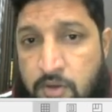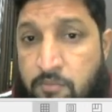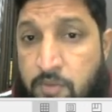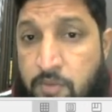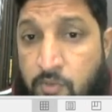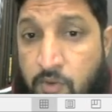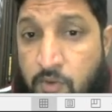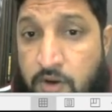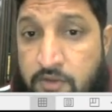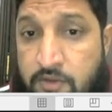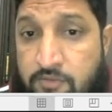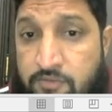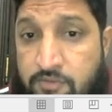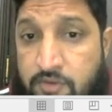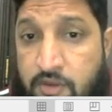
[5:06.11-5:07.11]
But what if
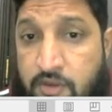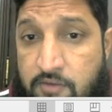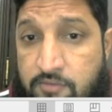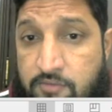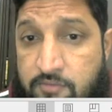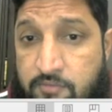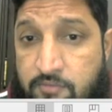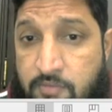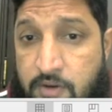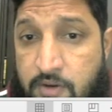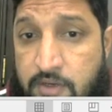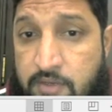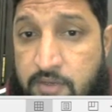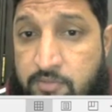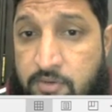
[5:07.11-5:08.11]
we have
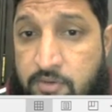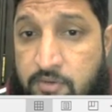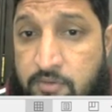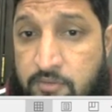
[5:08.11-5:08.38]
multiple